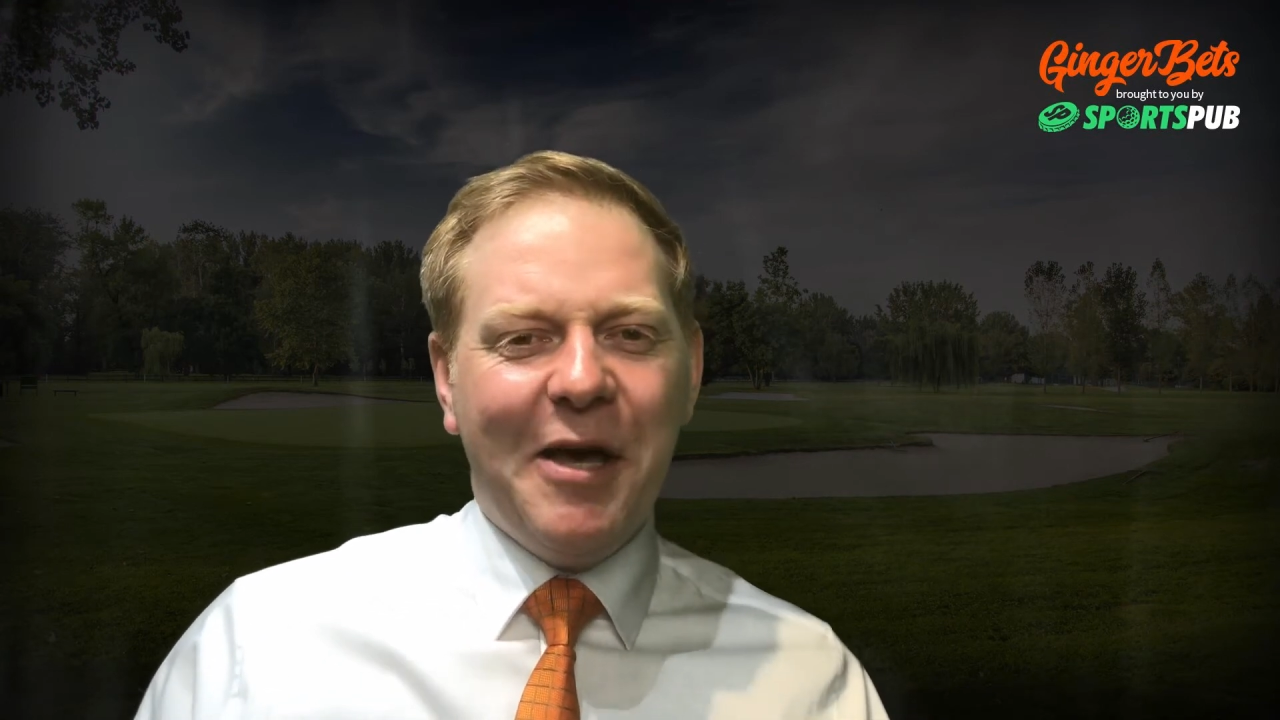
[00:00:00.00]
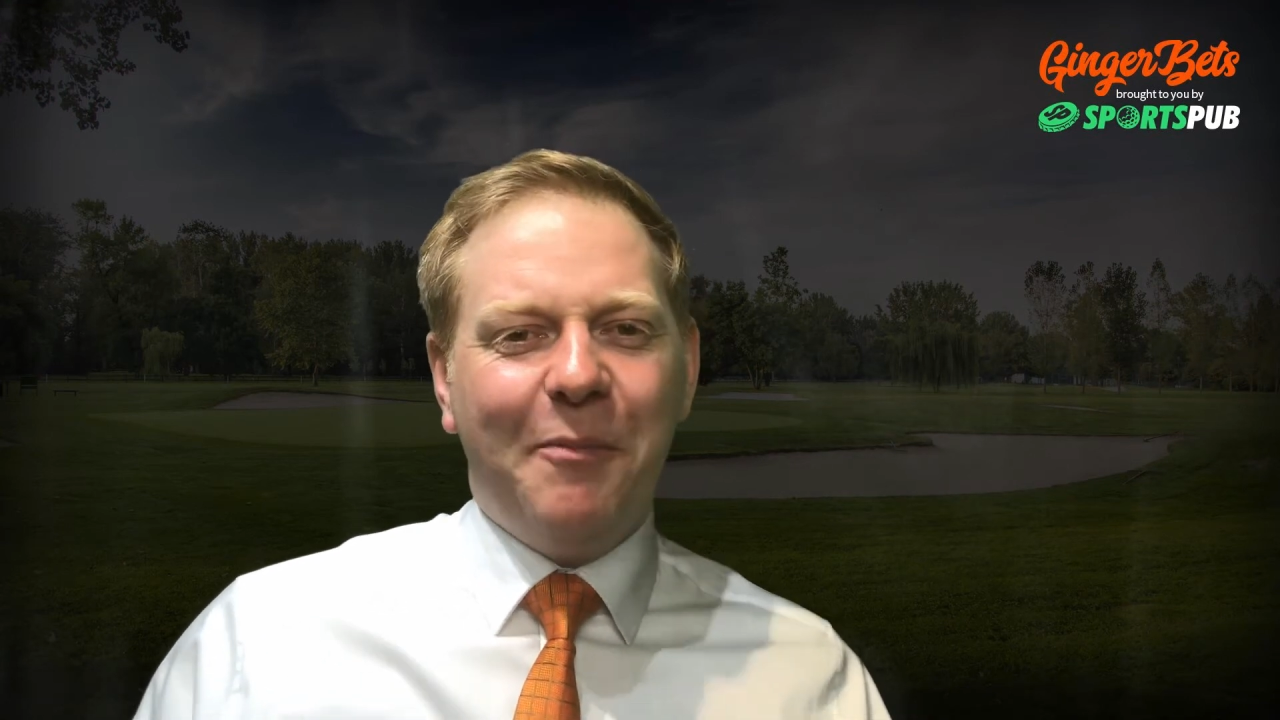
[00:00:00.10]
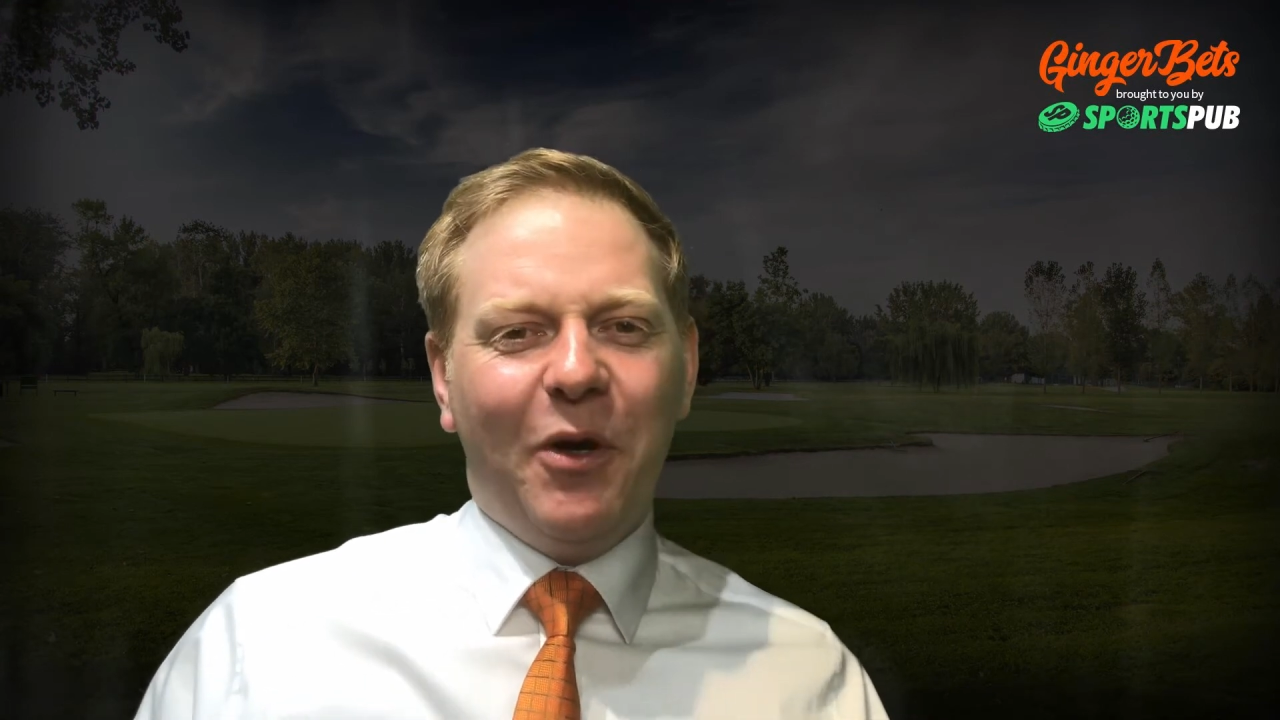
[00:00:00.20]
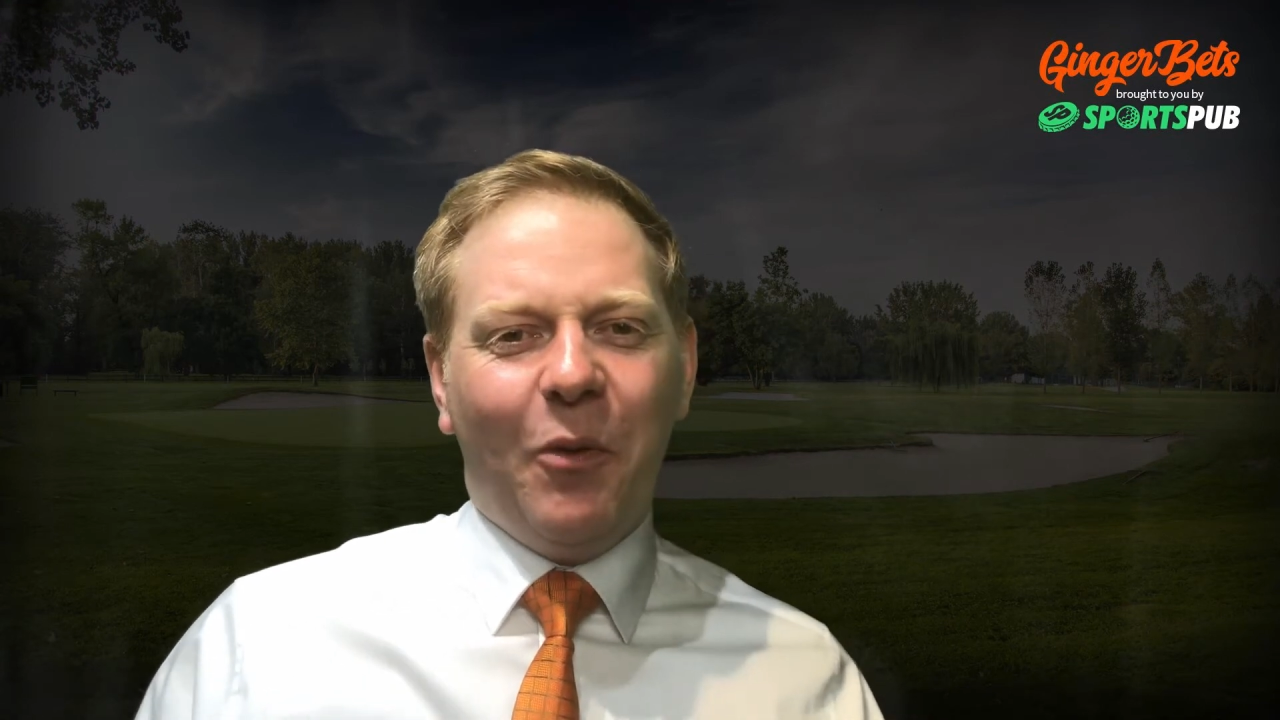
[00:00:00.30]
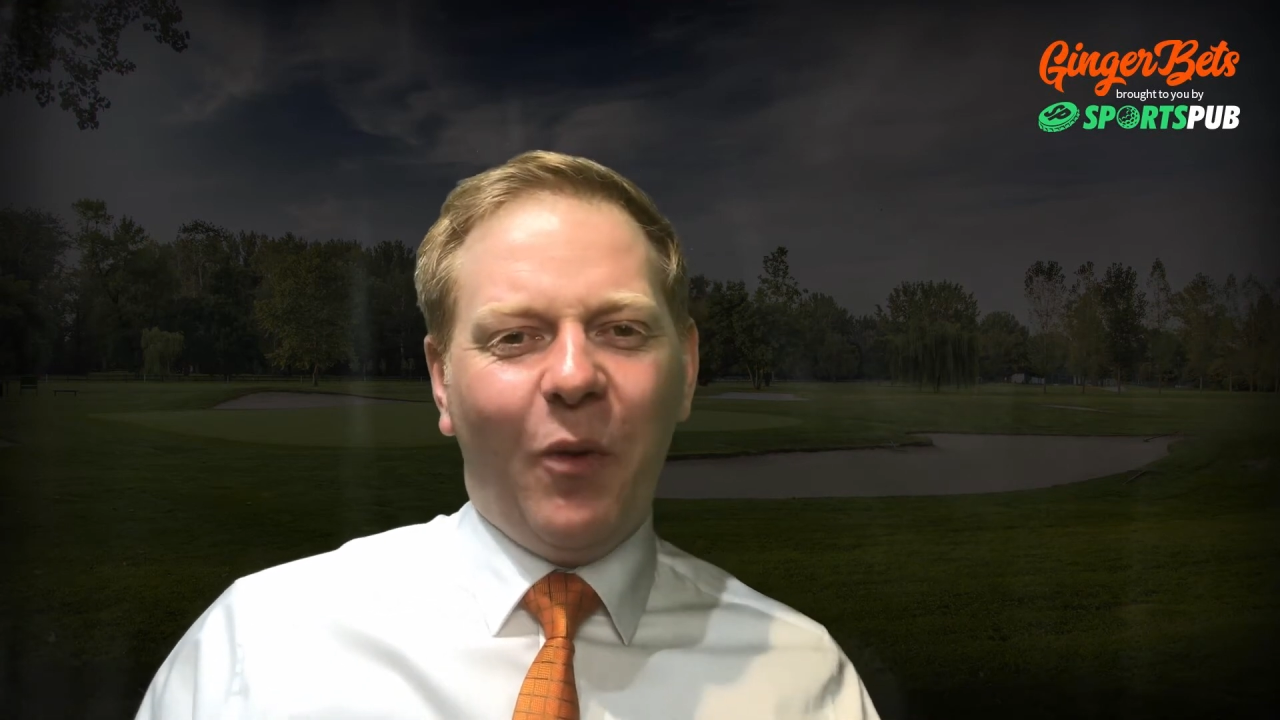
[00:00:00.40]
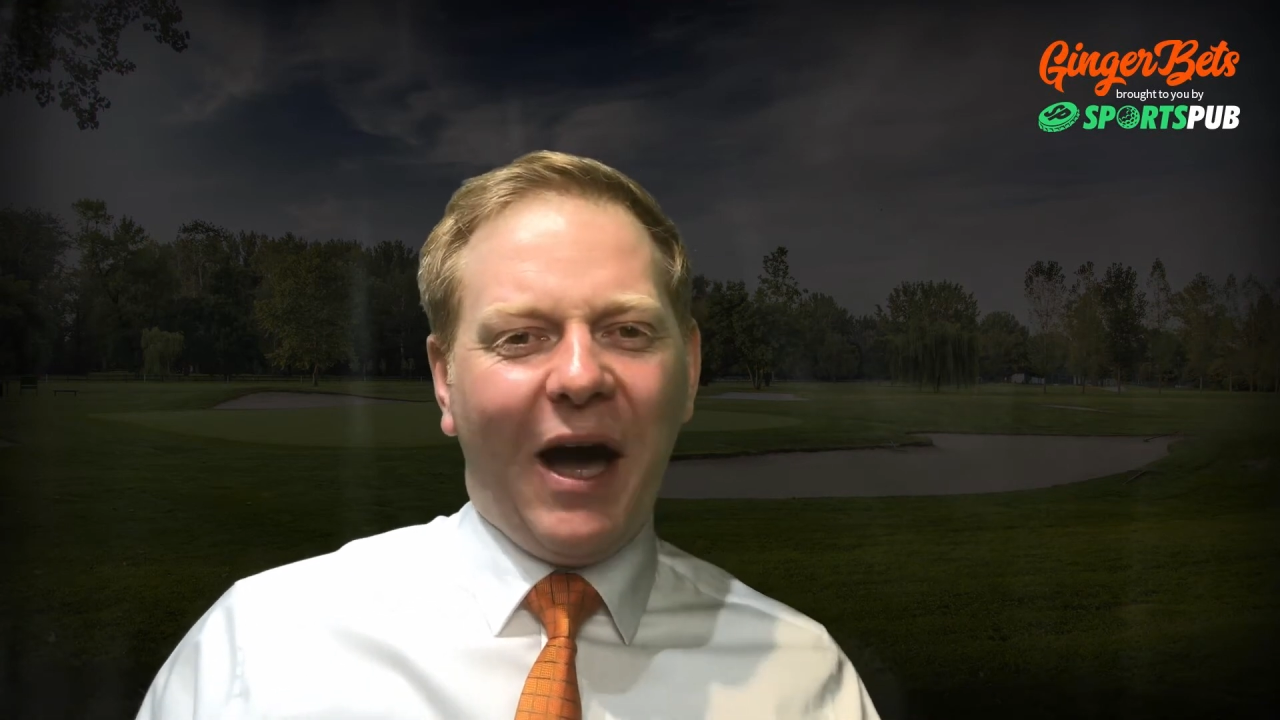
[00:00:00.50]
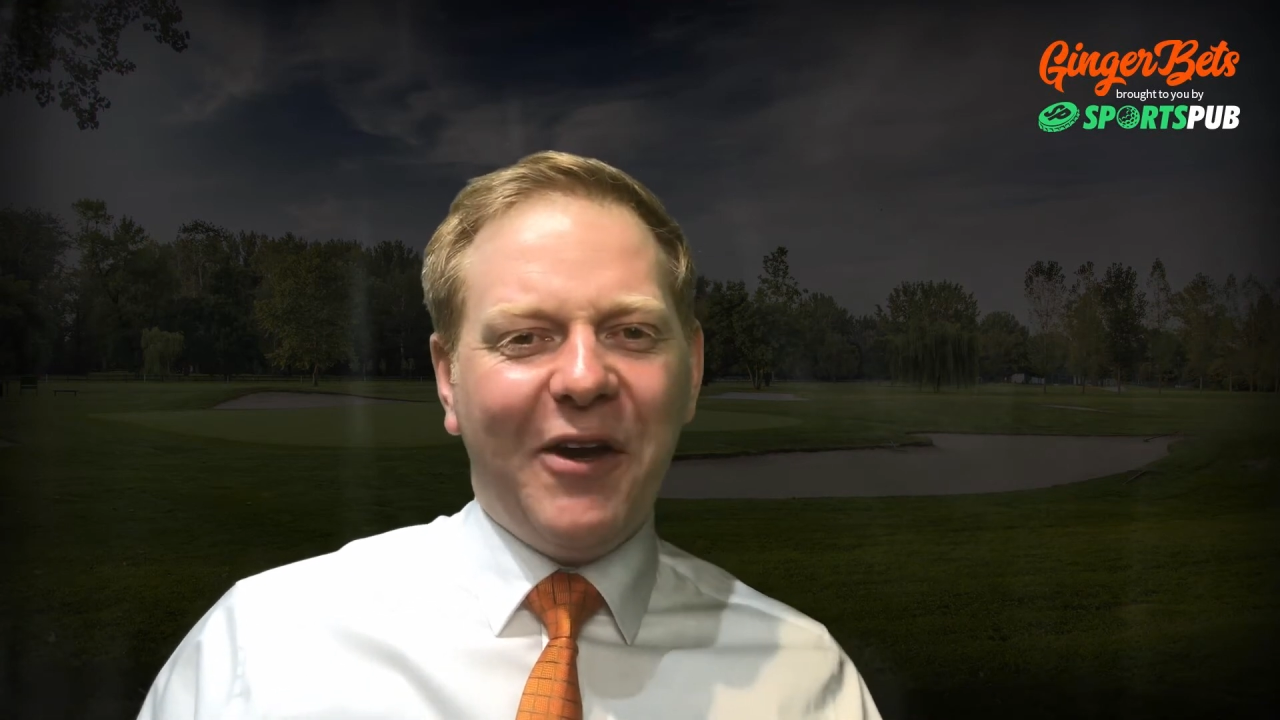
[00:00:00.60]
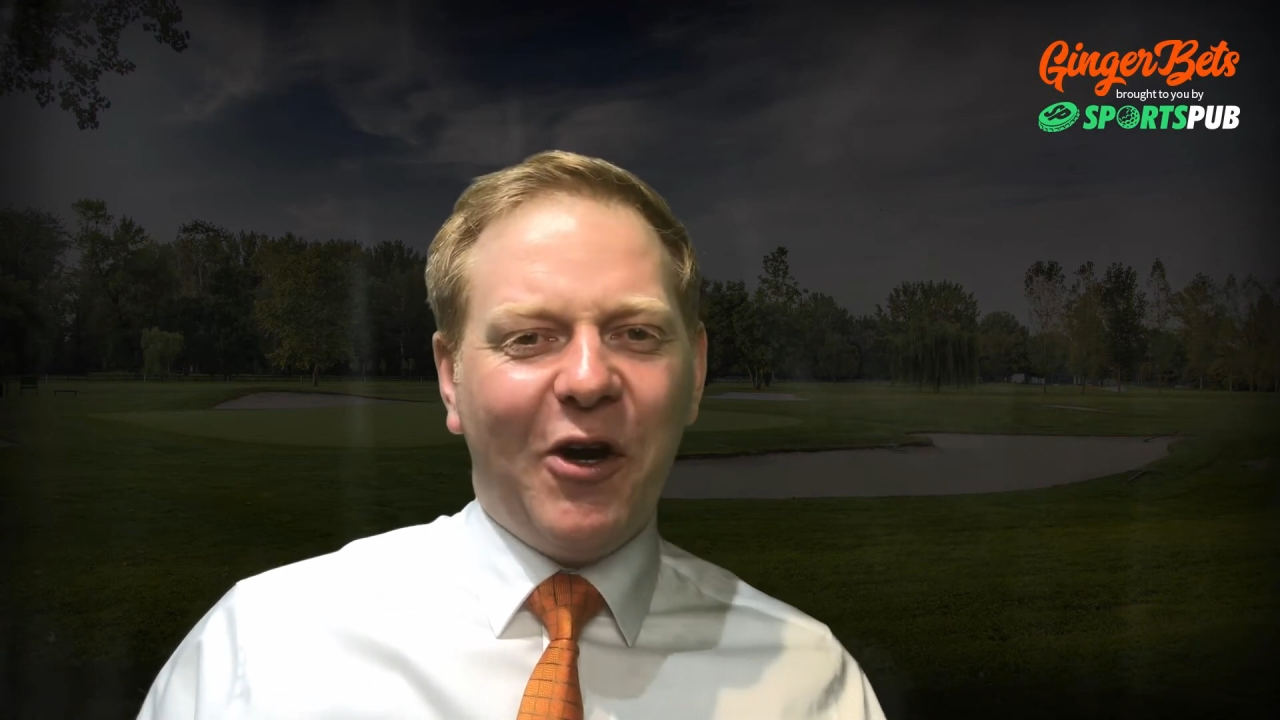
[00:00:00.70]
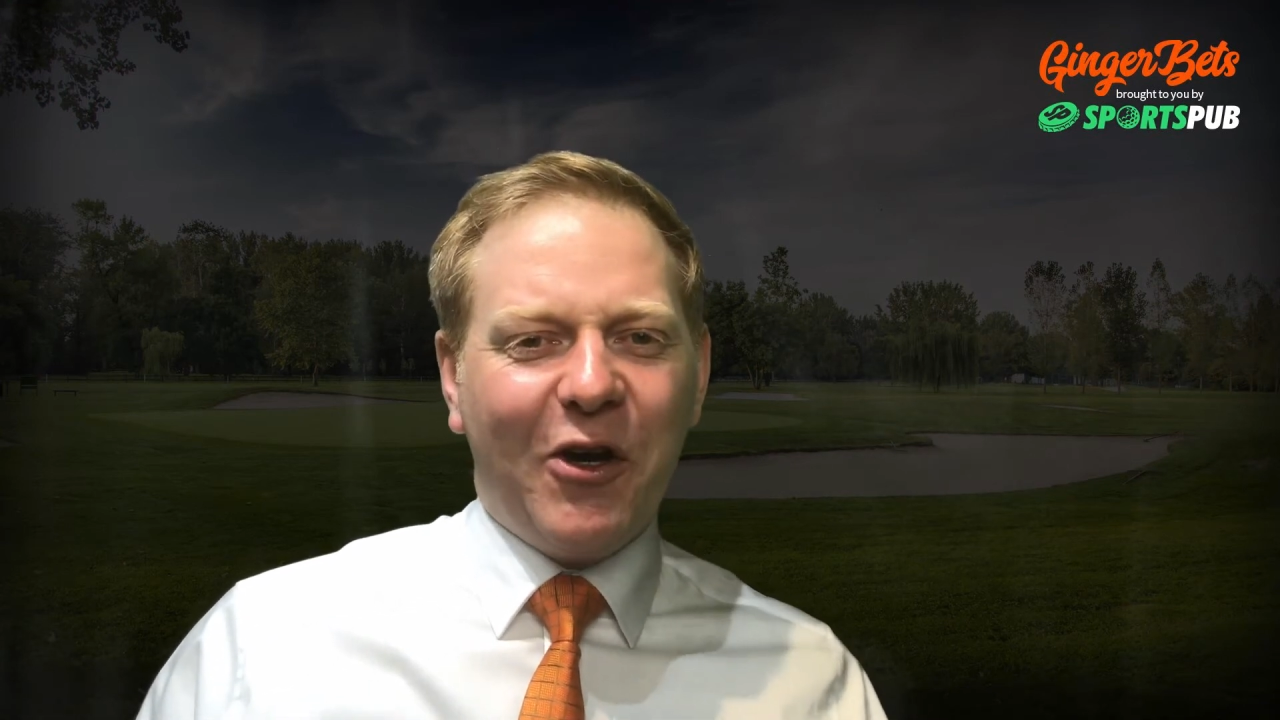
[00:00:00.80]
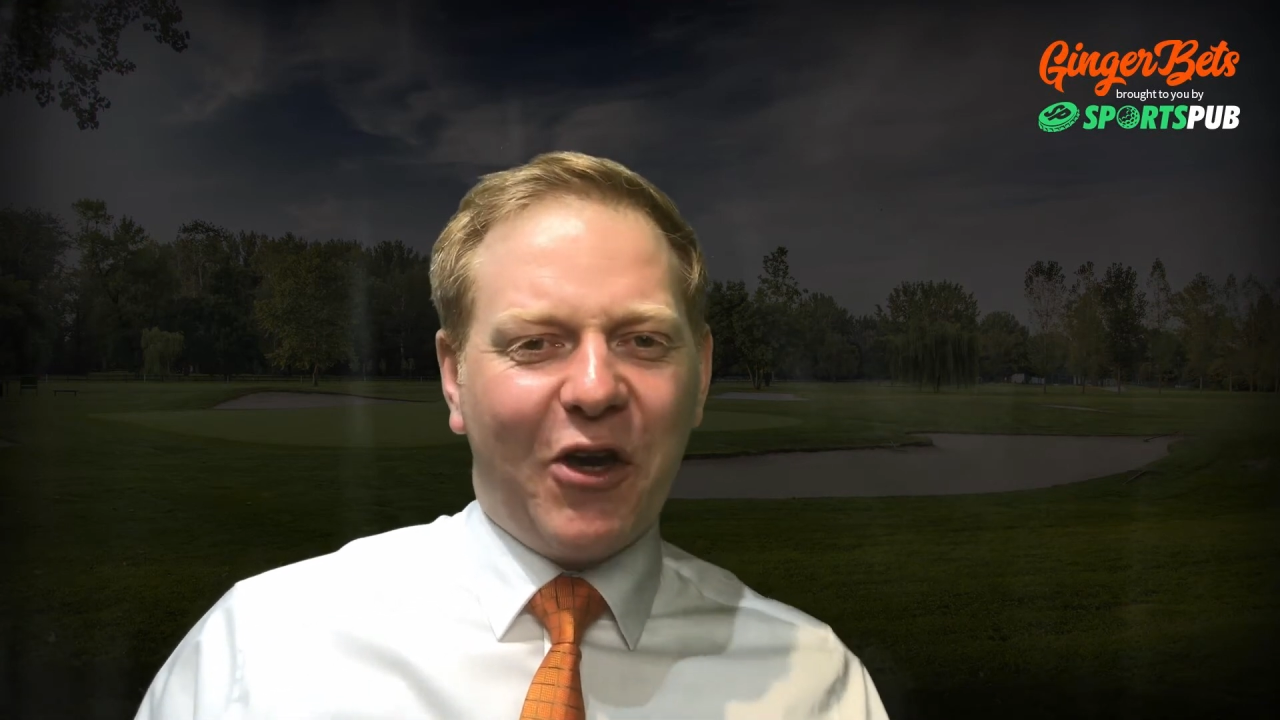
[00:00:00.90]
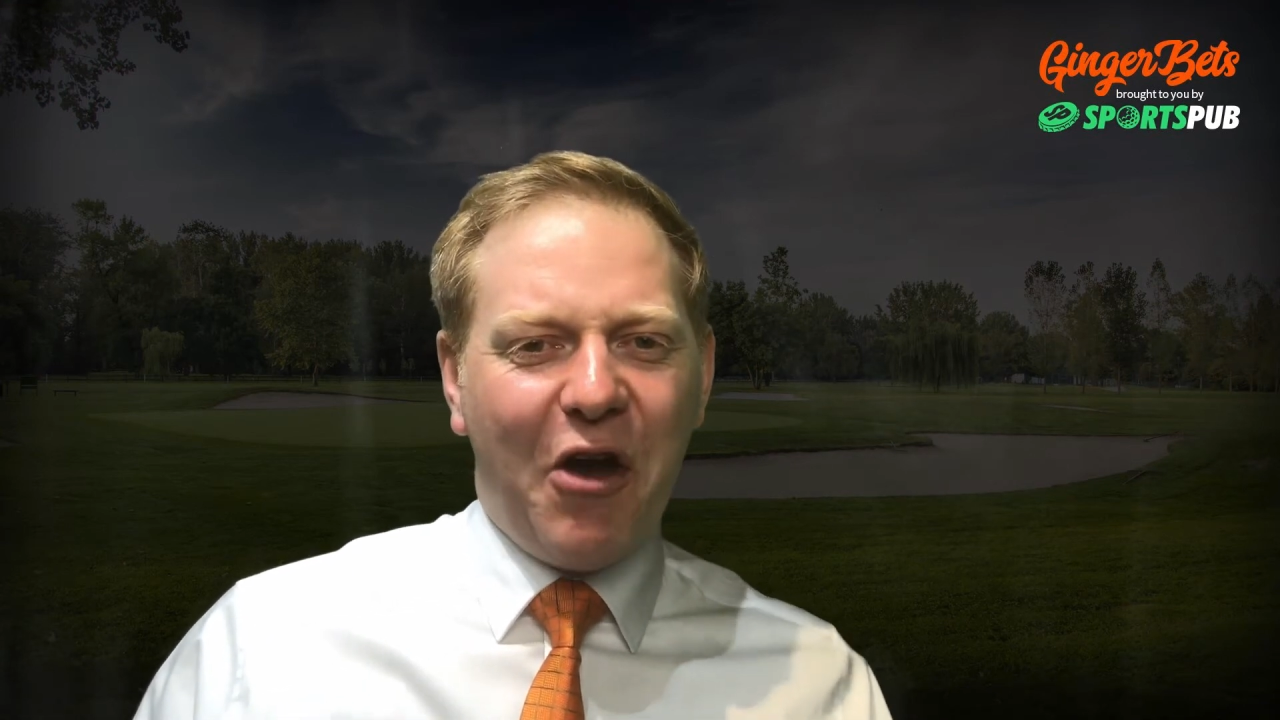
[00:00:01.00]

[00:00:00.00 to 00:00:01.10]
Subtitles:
but why not